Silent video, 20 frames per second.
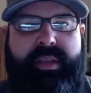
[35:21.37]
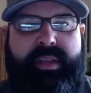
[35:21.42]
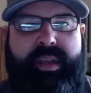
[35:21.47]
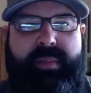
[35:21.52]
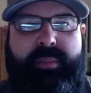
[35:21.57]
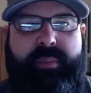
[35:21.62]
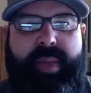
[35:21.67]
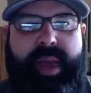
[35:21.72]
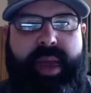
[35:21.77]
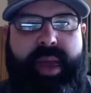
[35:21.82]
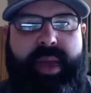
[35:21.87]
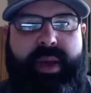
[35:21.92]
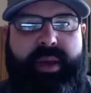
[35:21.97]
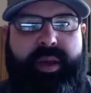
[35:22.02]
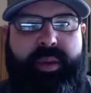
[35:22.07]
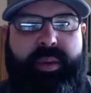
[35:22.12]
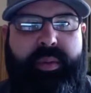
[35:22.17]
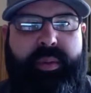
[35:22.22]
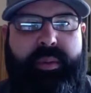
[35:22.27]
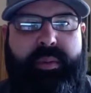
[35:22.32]

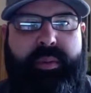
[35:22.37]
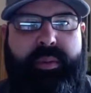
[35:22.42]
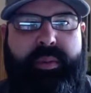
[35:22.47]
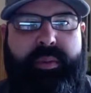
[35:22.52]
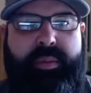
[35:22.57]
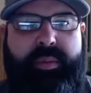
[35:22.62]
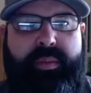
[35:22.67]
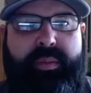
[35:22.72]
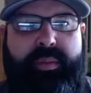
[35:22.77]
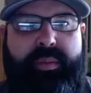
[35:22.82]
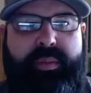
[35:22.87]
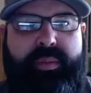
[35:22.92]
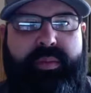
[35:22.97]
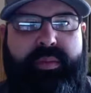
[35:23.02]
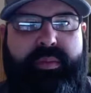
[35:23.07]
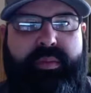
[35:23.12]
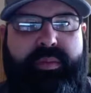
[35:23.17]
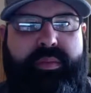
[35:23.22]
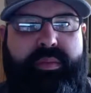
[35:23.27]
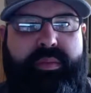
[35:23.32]
about
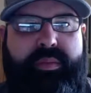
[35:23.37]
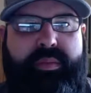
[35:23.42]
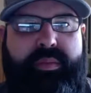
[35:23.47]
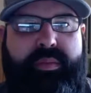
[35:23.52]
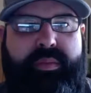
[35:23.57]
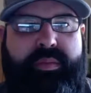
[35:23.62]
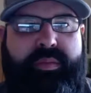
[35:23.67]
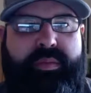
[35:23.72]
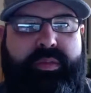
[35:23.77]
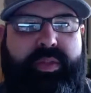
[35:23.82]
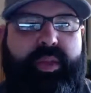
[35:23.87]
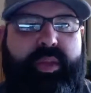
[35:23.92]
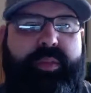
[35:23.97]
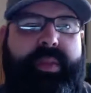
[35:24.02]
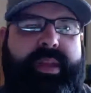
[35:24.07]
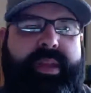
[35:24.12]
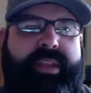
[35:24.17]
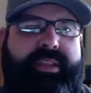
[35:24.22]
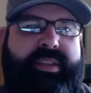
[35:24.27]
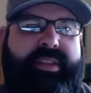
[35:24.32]
2
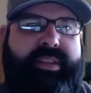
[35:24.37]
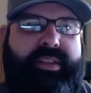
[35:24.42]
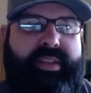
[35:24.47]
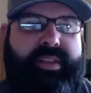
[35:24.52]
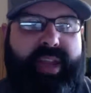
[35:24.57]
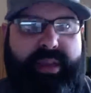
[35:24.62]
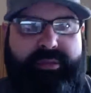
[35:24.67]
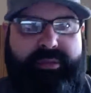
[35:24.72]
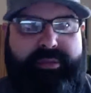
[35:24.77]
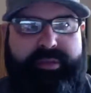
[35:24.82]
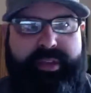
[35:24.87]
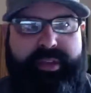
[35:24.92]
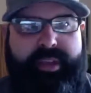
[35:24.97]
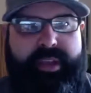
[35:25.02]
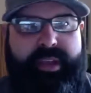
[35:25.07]
minutes of stuff.